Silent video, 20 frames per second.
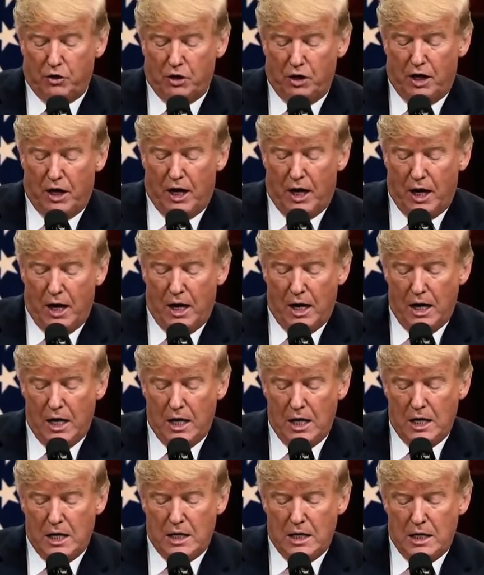today,
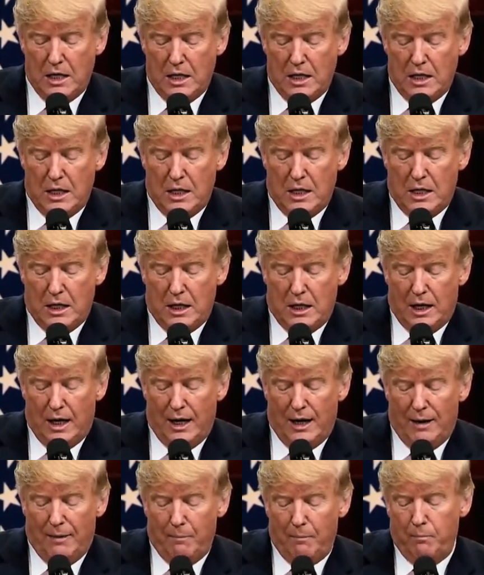
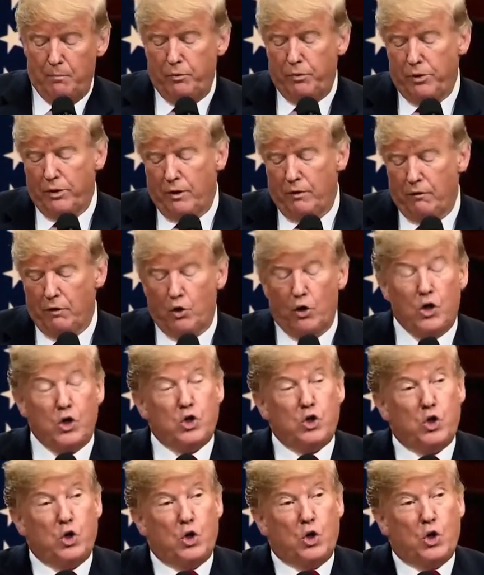I am very
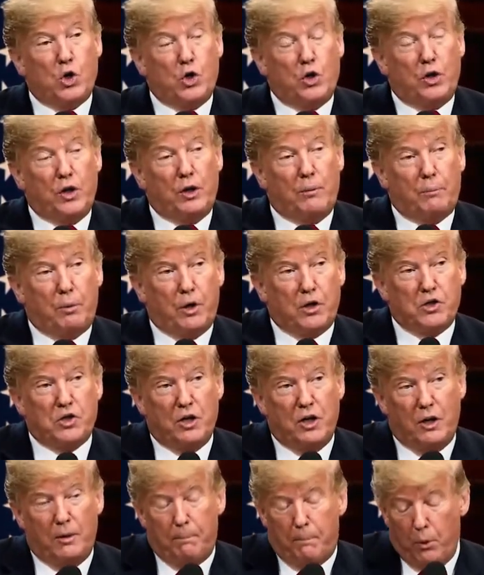sure that
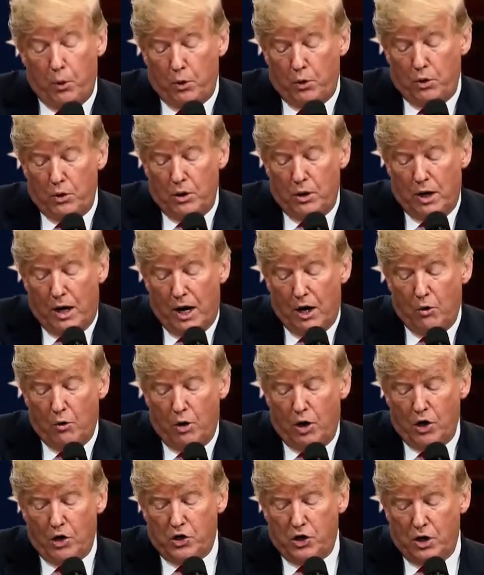President Putin and
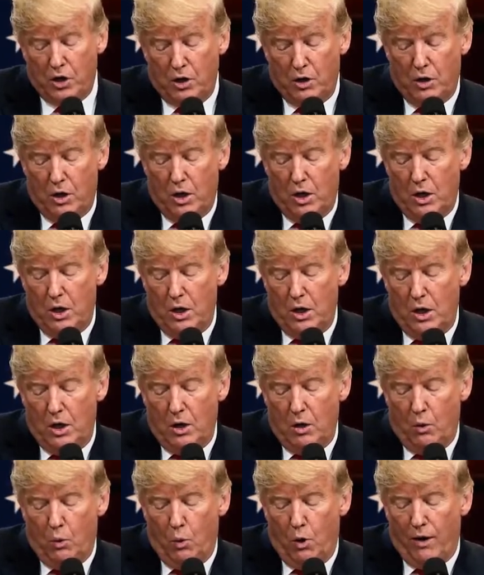Russia
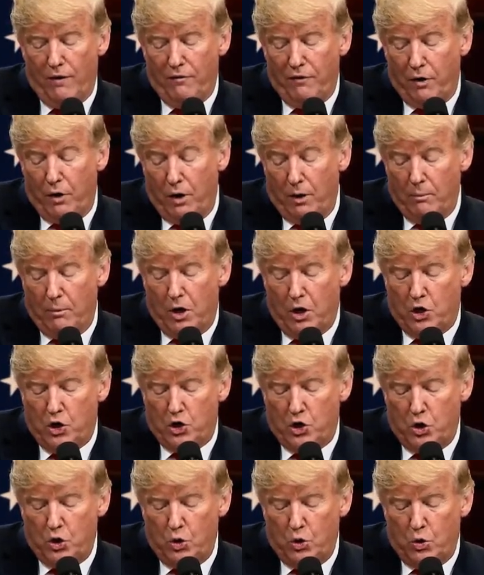want very
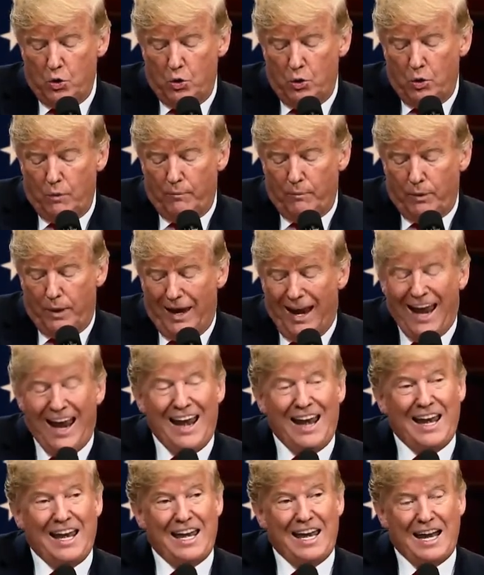much to
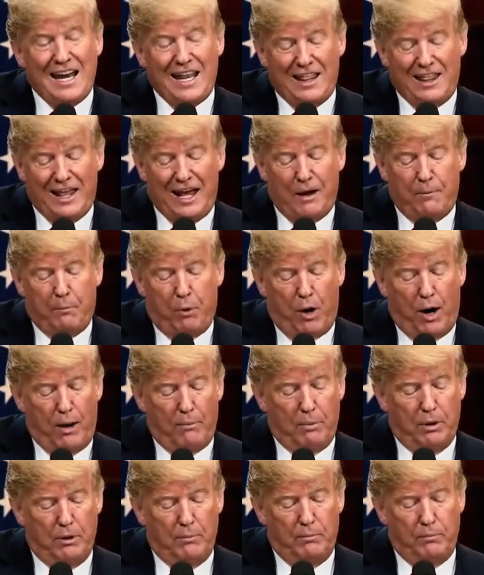end that
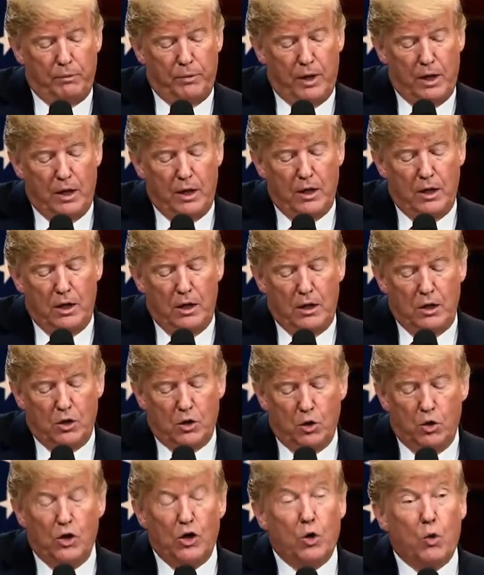problem,
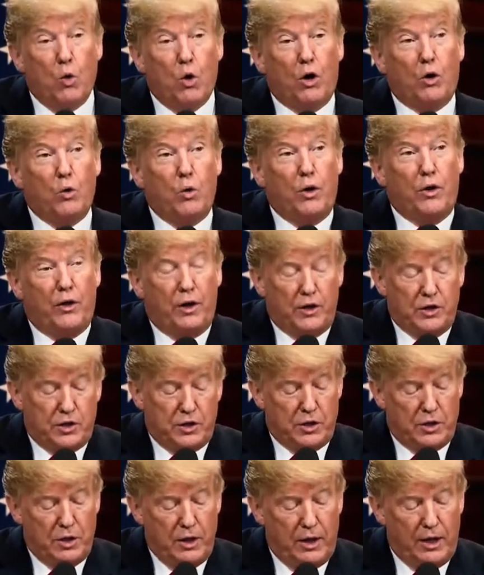going to work with
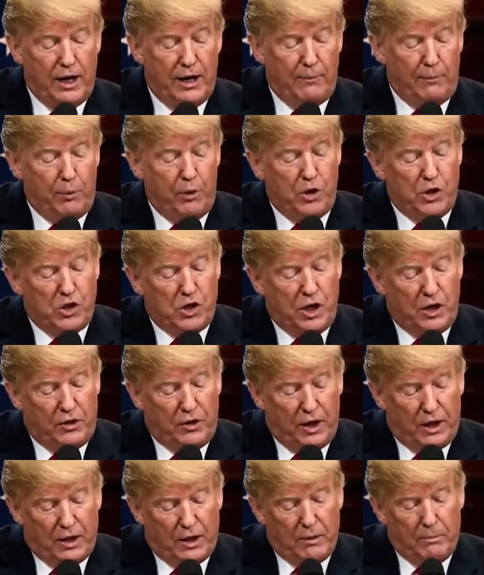us, and I appreciate
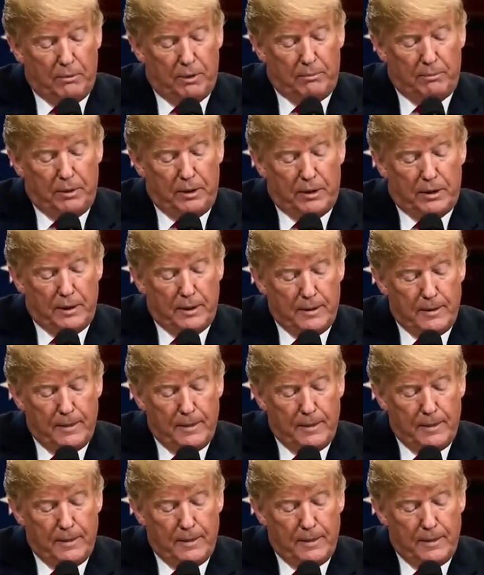that commitment.